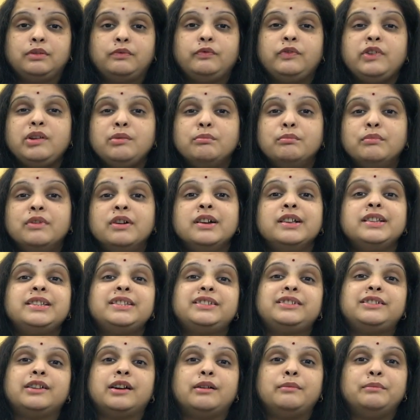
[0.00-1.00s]
we
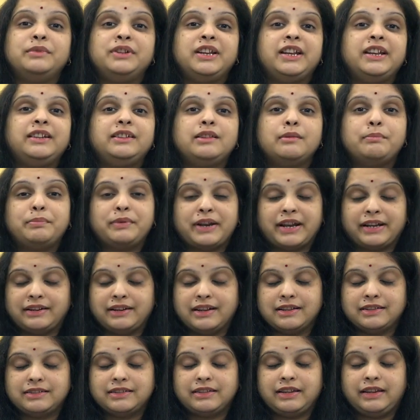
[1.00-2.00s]
must terminate the
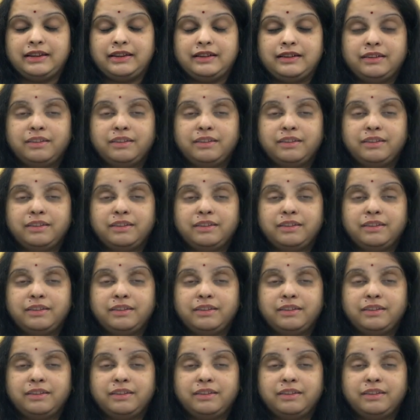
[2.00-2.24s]
pregnancy.